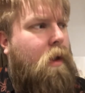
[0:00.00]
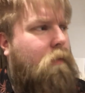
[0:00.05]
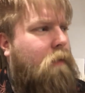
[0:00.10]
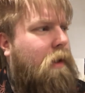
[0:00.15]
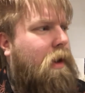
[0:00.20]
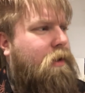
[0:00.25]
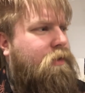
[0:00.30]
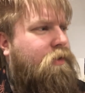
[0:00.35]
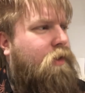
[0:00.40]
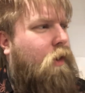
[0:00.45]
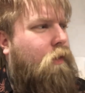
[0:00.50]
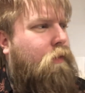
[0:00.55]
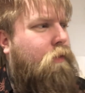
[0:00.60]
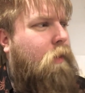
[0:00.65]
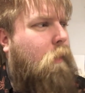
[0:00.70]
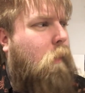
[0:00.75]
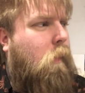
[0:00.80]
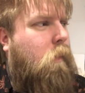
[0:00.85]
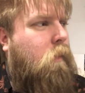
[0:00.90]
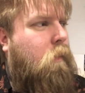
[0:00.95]
really soft,
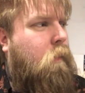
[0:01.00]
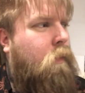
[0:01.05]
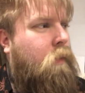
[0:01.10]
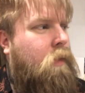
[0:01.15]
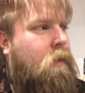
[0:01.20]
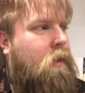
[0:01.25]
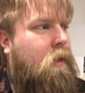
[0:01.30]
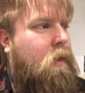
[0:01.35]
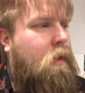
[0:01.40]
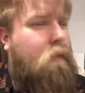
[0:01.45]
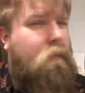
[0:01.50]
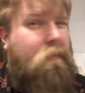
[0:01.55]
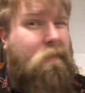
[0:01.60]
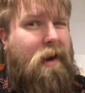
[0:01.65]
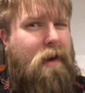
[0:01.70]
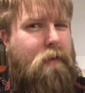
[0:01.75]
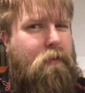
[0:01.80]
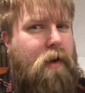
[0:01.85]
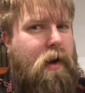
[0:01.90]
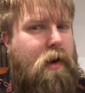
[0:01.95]

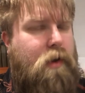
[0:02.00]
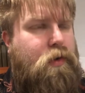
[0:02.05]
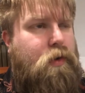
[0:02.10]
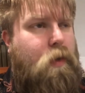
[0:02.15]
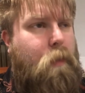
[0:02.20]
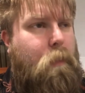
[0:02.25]
very rich.